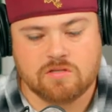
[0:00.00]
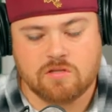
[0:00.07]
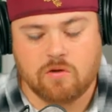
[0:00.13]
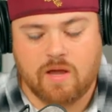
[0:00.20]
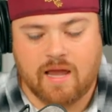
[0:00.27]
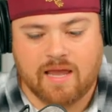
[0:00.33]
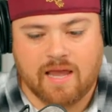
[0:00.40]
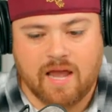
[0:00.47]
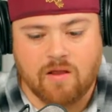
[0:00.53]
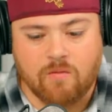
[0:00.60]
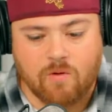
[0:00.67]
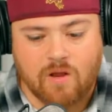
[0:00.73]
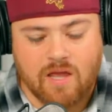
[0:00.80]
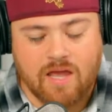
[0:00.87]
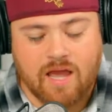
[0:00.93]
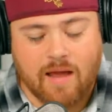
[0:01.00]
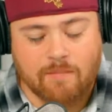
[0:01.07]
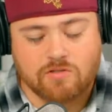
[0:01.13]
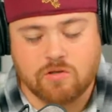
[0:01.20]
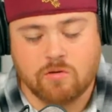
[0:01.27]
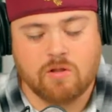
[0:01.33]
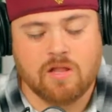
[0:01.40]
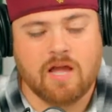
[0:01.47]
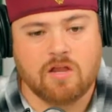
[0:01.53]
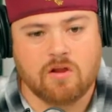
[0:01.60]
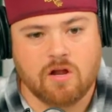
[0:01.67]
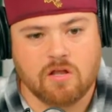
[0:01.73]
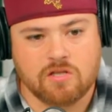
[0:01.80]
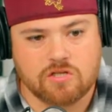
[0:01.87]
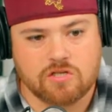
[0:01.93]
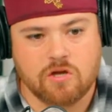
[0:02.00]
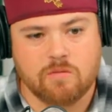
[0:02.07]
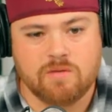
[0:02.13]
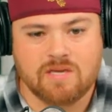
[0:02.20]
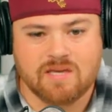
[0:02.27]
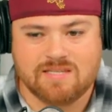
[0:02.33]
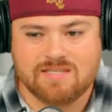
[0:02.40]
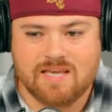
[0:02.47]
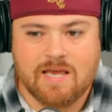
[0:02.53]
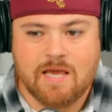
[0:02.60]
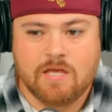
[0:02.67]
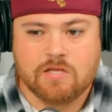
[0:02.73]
So I kind of I'm so glad you're on the show because